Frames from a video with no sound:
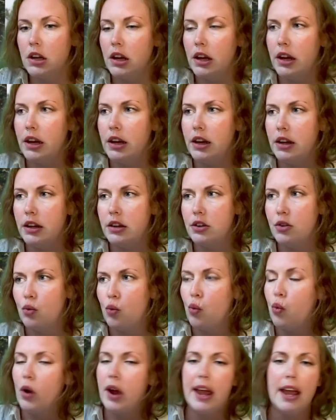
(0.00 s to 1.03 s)

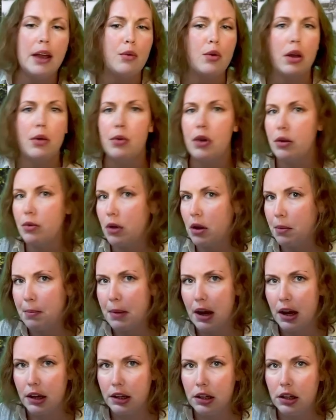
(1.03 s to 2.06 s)
And way
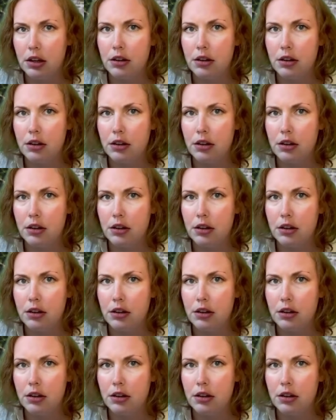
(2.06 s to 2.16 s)
back